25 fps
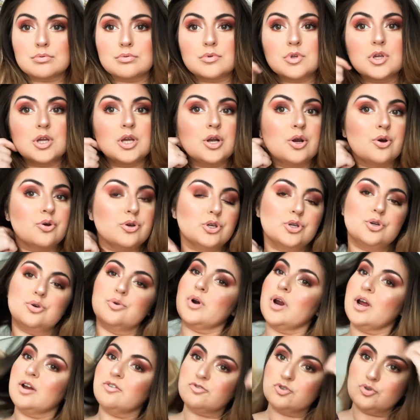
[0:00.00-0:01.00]
You know, you
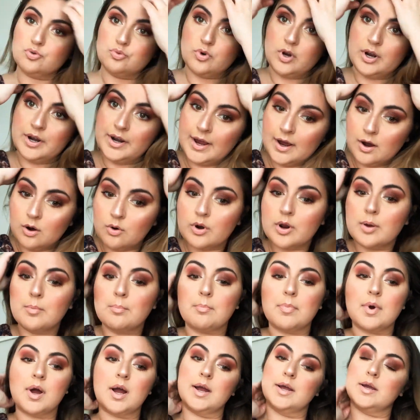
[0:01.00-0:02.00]
don't have to run out
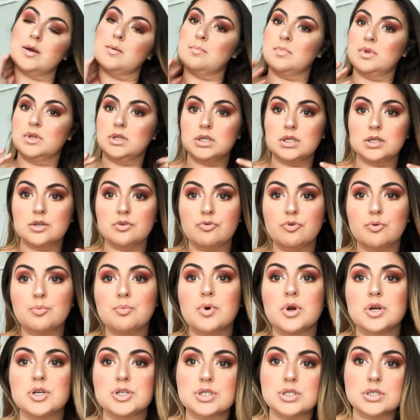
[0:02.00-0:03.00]
and buy a million different
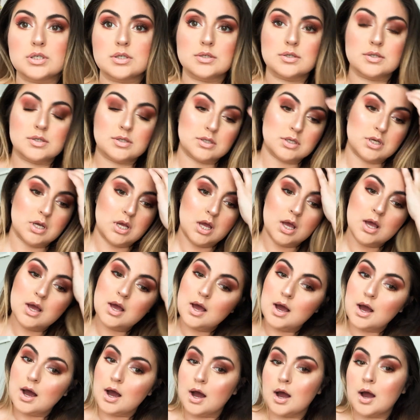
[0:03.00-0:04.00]
brushes.
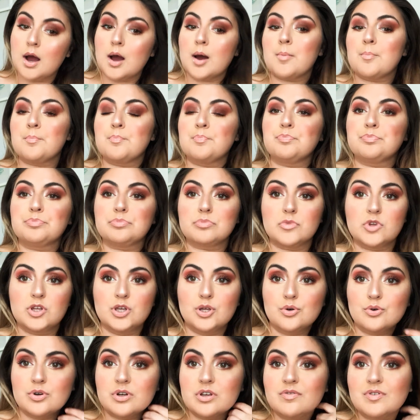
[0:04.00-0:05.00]

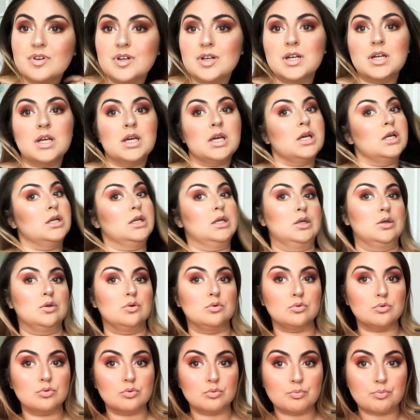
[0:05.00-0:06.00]
You don't even need
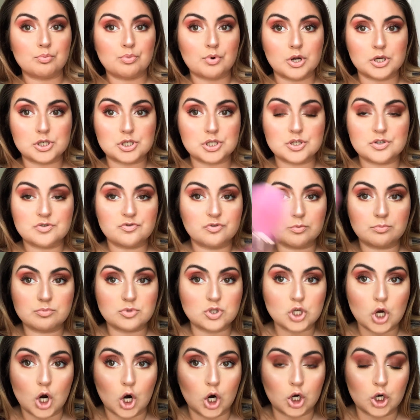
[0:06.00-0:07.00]
brushes from
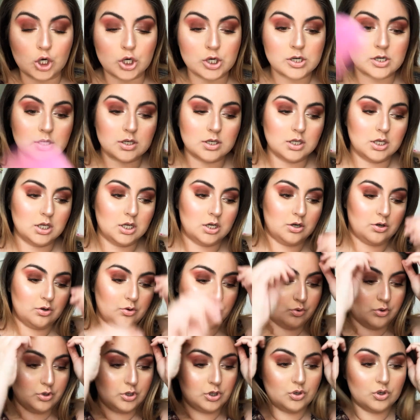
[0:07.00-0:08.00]
Tarte. You
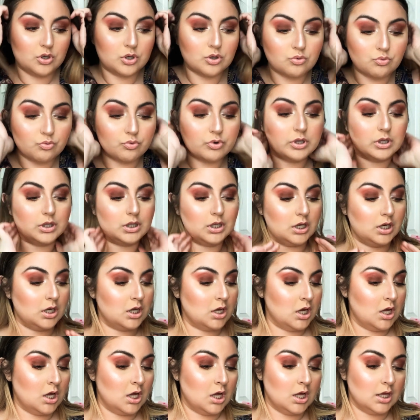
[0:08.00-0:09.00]
know, you can really,
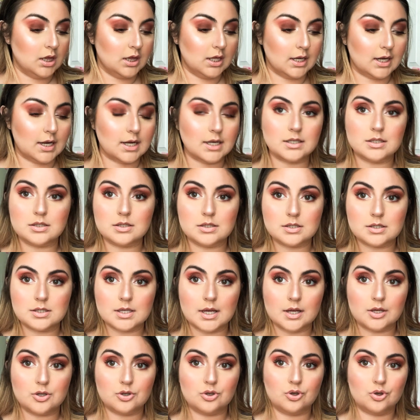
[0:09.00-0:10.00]
like I
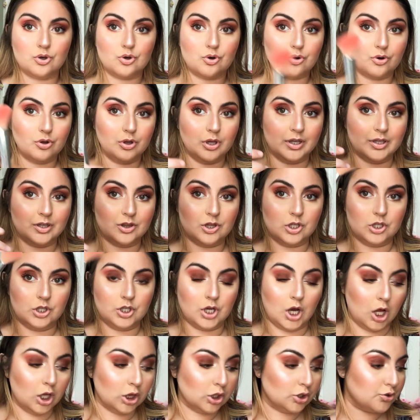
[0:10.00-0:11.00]
said, you can go to like the
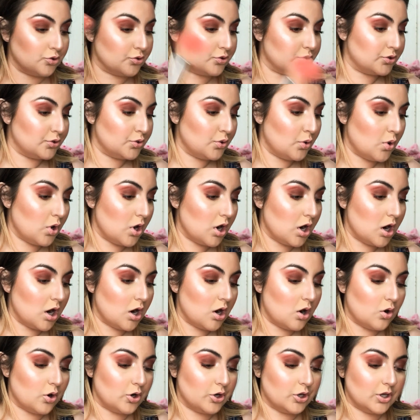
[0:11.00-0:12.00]
dollar store,
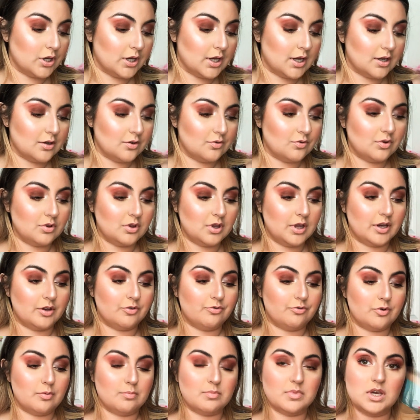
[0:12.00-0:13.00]
or you can get like
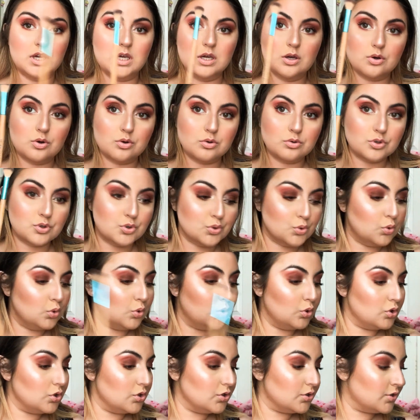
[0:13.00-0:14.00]
from Eco
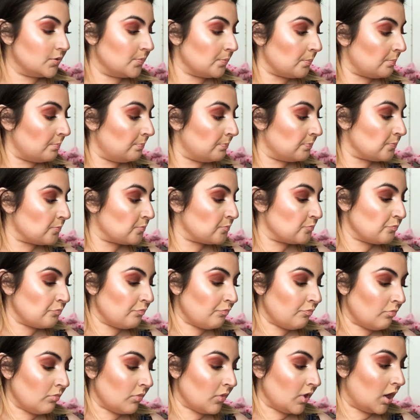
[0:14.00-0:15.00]
Tools,
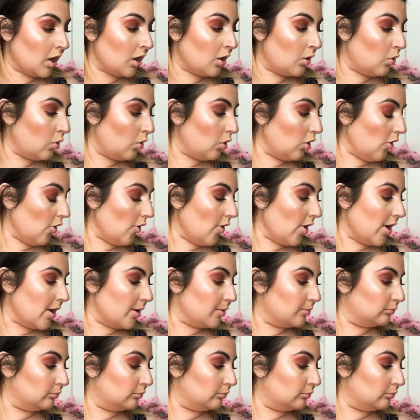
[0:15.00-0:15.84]
or